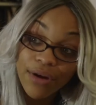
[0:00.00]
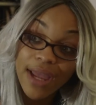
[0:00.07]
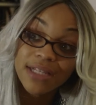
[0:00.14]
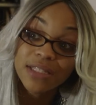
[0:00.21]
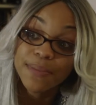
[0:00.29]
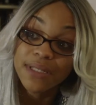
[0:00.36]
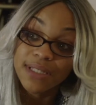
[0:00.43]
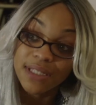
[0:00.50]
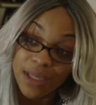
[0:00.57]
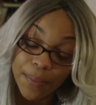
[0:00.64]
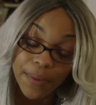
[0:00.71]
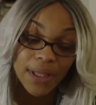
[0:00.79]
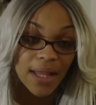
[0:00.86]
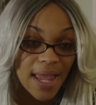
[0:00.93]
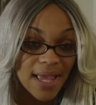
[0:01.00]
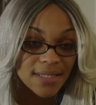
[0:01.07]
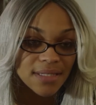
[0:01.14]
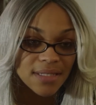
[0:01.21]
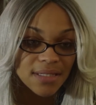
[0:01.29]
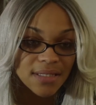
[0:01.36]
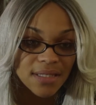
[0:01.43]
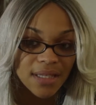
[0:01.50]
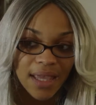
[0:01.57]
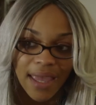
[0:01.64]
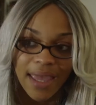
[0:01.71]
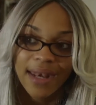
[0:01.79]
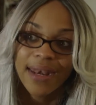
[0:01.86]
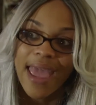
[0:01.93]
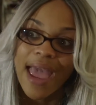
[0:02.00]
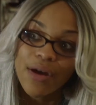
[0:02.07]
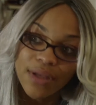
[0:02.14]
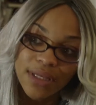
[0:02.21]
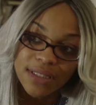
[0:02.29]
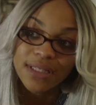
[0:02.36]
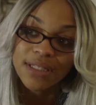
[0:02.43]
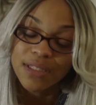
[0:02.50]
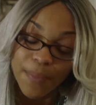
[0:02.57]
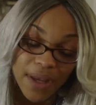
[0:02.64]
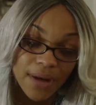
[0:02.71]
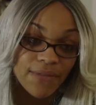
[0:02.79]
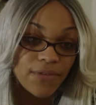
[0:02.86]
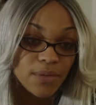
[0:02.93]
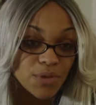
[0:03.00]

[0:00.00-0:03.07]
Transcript: has been skipping classes, and now he's suspended from